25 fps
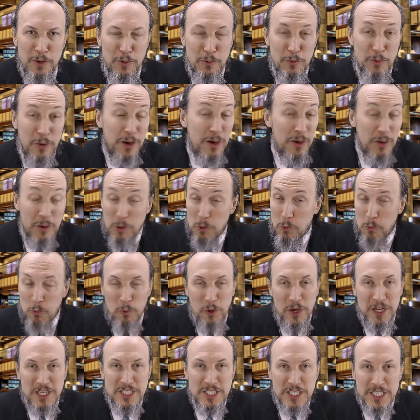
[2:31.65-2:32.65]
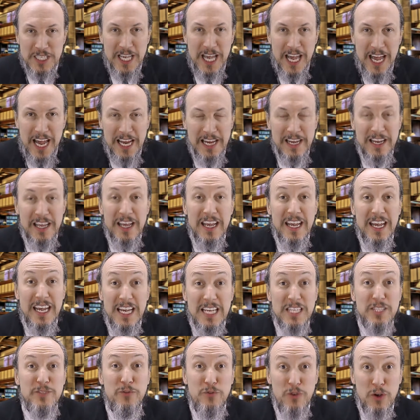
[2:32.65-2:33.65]
Well, once again,
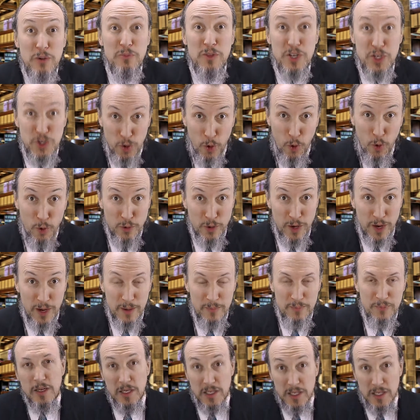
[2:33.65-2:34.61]
it's from the Torah.